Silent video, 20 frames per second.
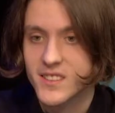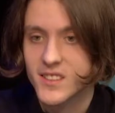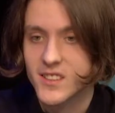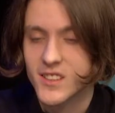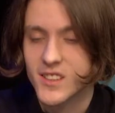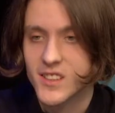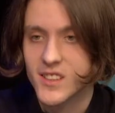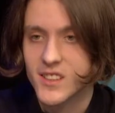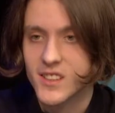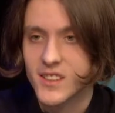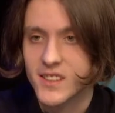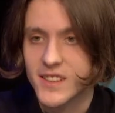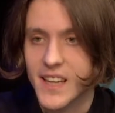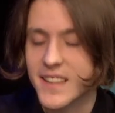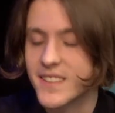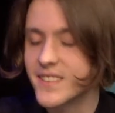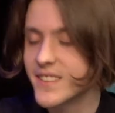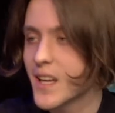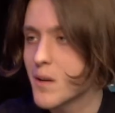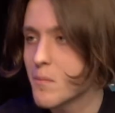the
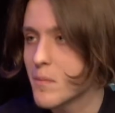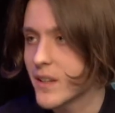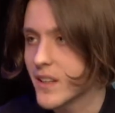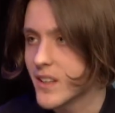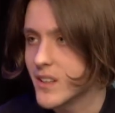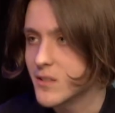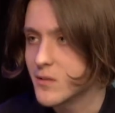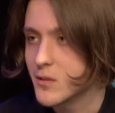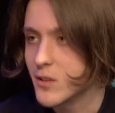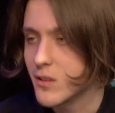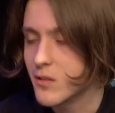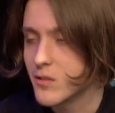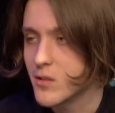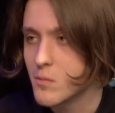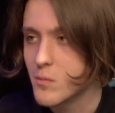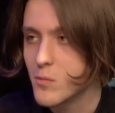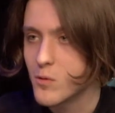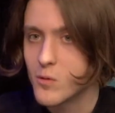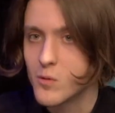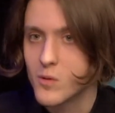gates get bigger for the
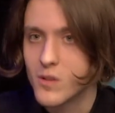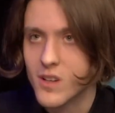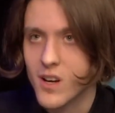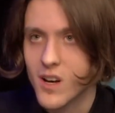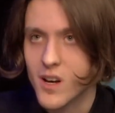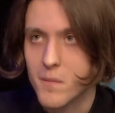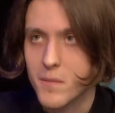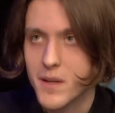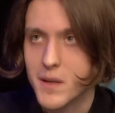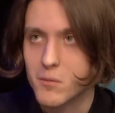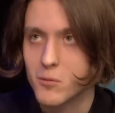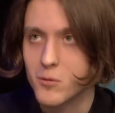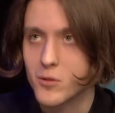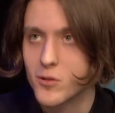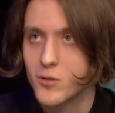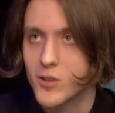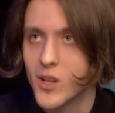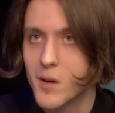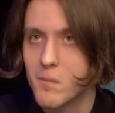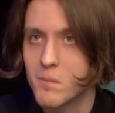football, people
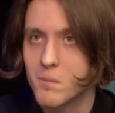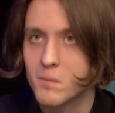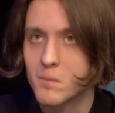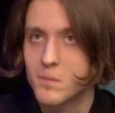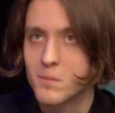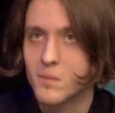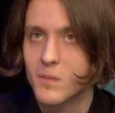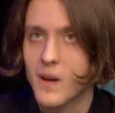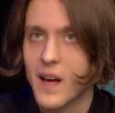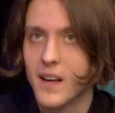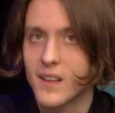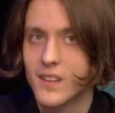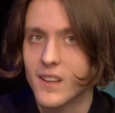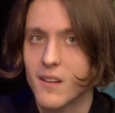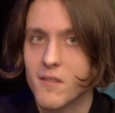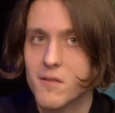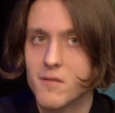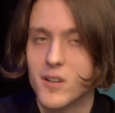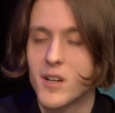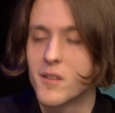do come
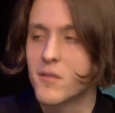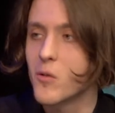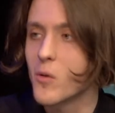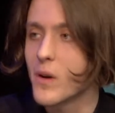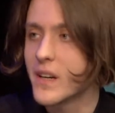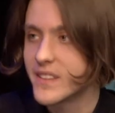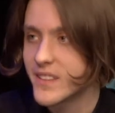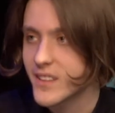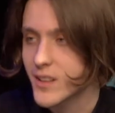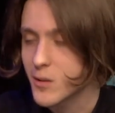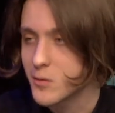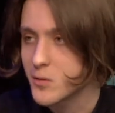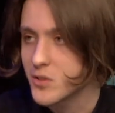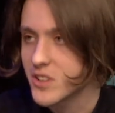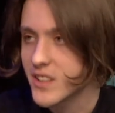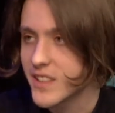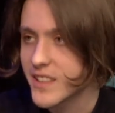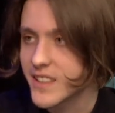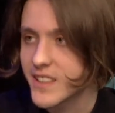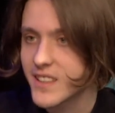like further away to go
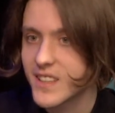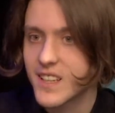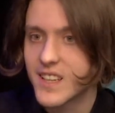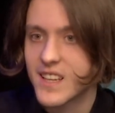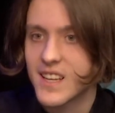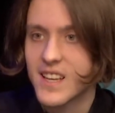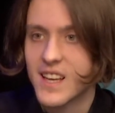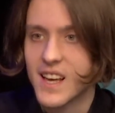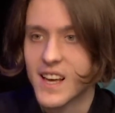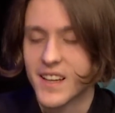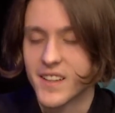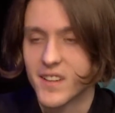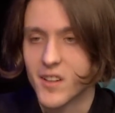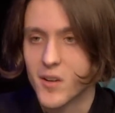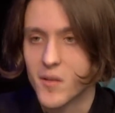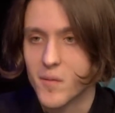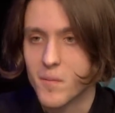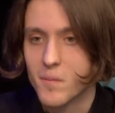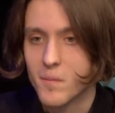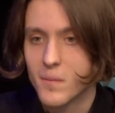see it.
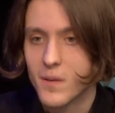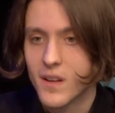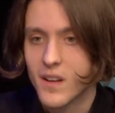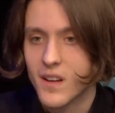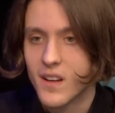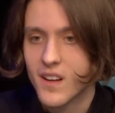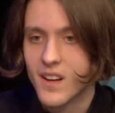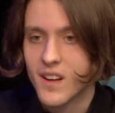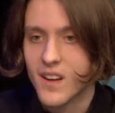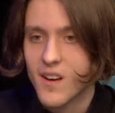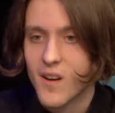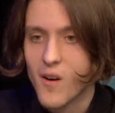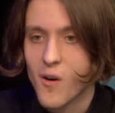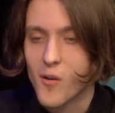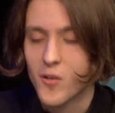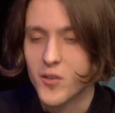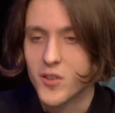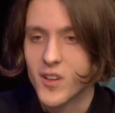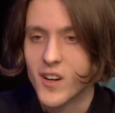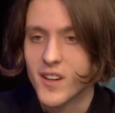And
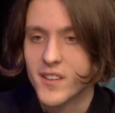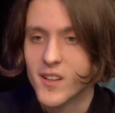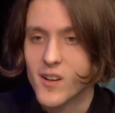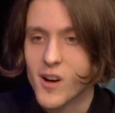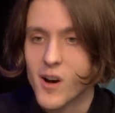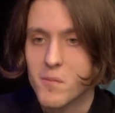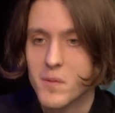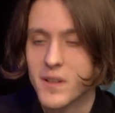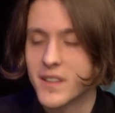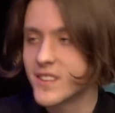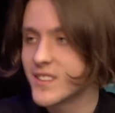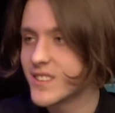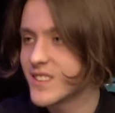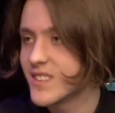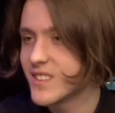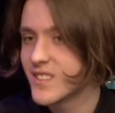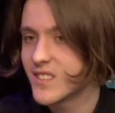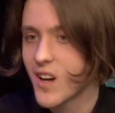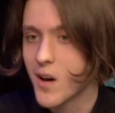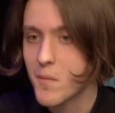obviously I know I've been
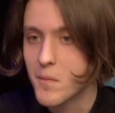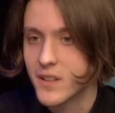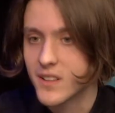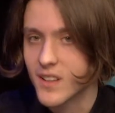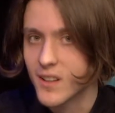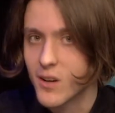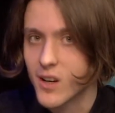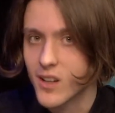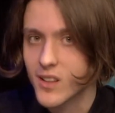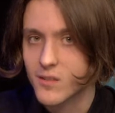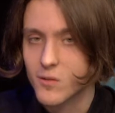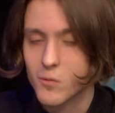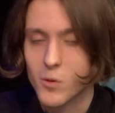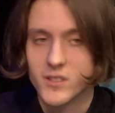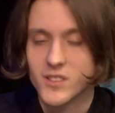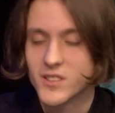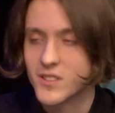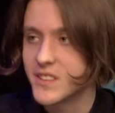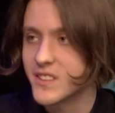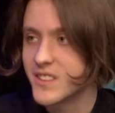like
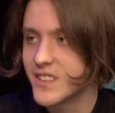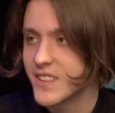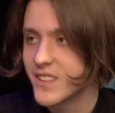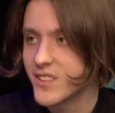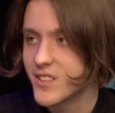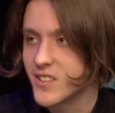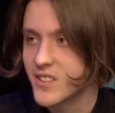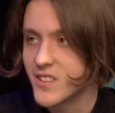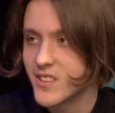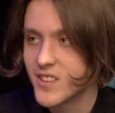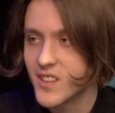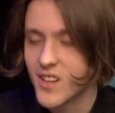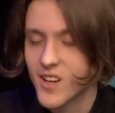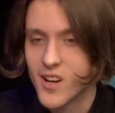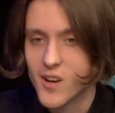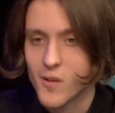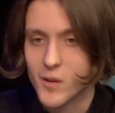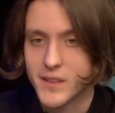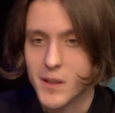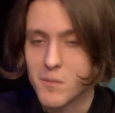once this season
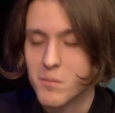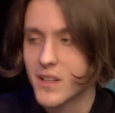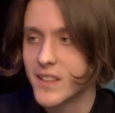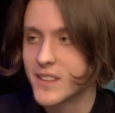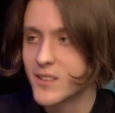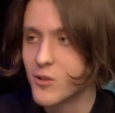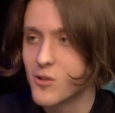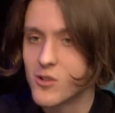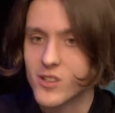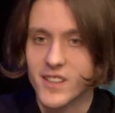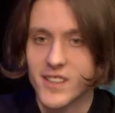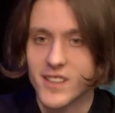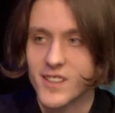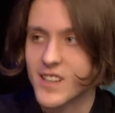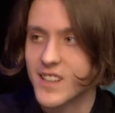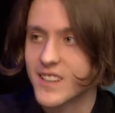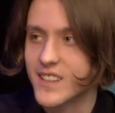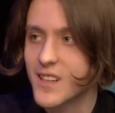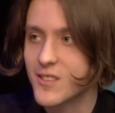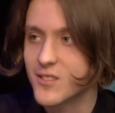when they played Torquay,
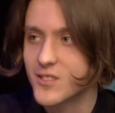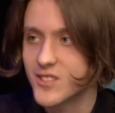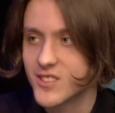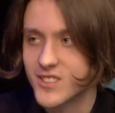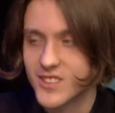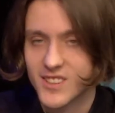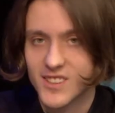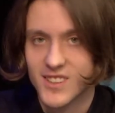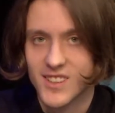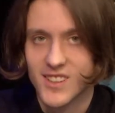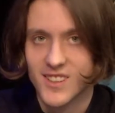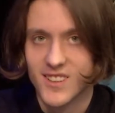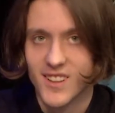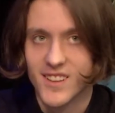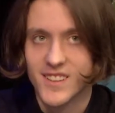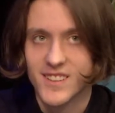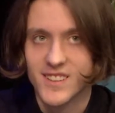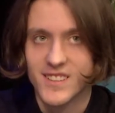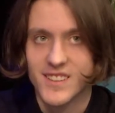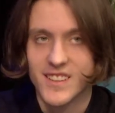and that was
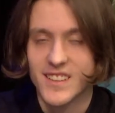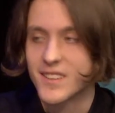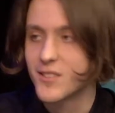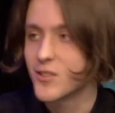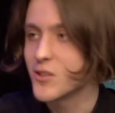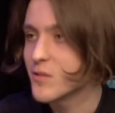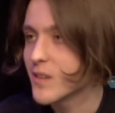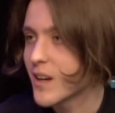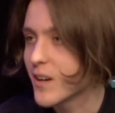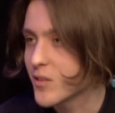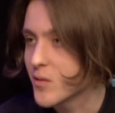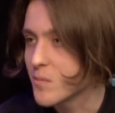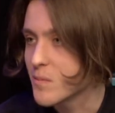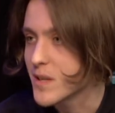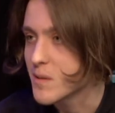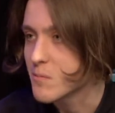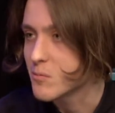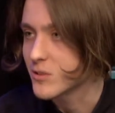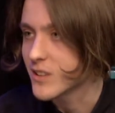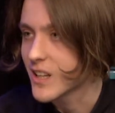like nearly 2,000
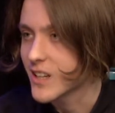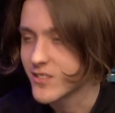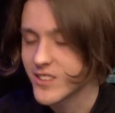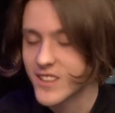people down